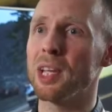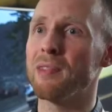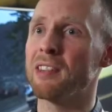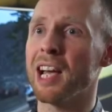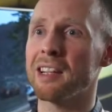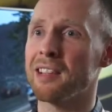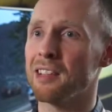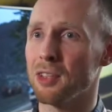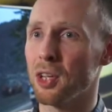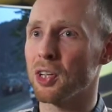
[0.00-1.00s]
giving us
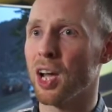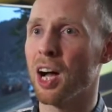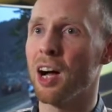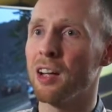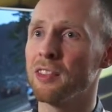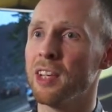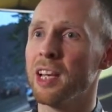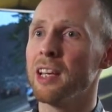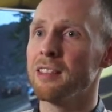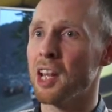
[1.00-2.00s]
access to their cars,
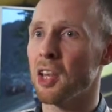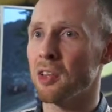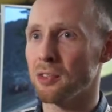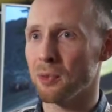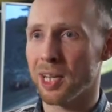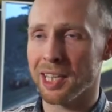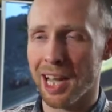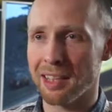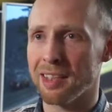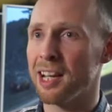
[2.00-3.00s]
sending us the right
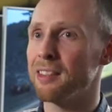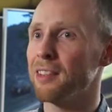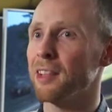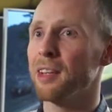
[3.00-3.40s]
CAD data.